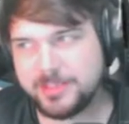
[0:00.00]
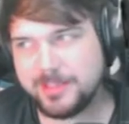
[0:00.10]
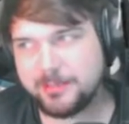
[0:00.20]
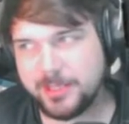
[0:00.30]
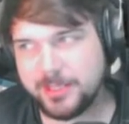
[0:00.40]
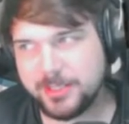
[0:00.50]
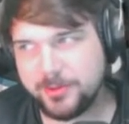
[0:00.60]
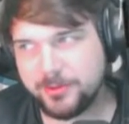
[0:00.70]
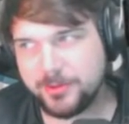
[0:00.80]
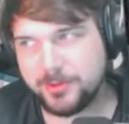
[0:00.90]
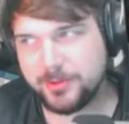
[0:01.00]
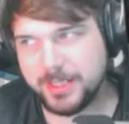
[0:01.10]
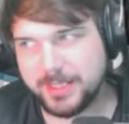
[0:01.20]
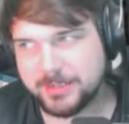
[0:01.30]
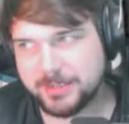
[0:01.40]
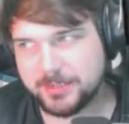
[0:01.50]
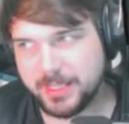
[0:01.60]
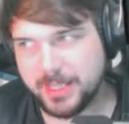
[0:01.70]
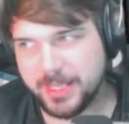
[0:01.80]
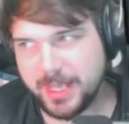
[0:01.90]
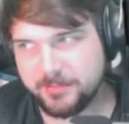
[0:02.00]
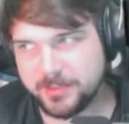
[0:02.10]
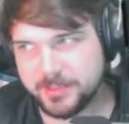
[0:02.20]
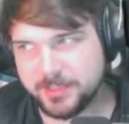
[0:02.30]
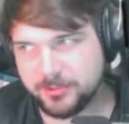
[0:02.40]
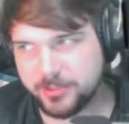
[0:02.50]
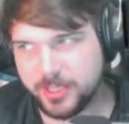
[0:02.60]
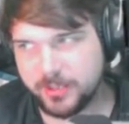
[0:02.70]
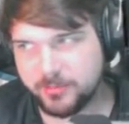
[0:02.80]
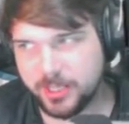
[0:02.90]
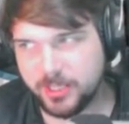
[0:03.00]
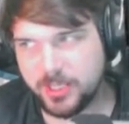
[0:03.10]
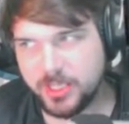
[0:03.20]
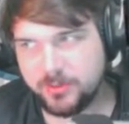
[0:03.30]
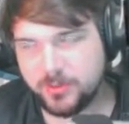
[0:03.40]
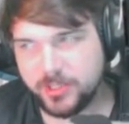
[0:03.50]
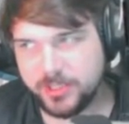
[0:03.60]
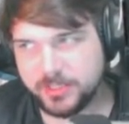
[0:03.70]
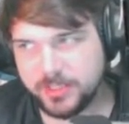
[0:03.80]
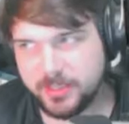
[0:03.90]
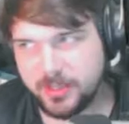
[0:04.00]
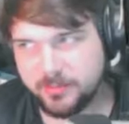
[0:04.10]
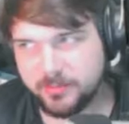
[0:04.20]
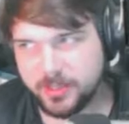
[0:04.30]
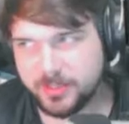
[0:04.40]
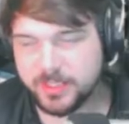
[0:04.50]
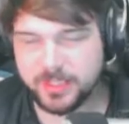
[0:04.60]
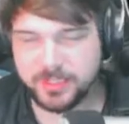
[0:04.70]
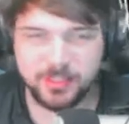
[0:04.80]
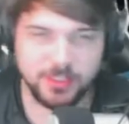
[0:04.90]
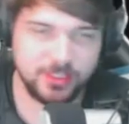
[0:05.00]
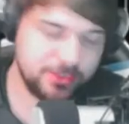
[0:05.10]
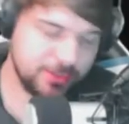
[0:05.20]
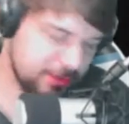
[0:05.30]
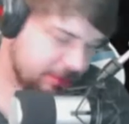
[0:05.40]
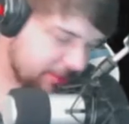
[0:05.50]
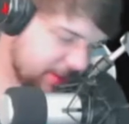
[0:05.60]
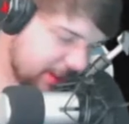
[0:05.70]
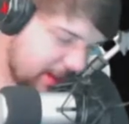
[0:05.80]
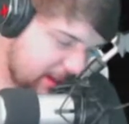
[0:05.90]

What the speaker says: I'm not gonna know the answer to like every single game. Like, hey, where do you get the God bug? Like, just Google that.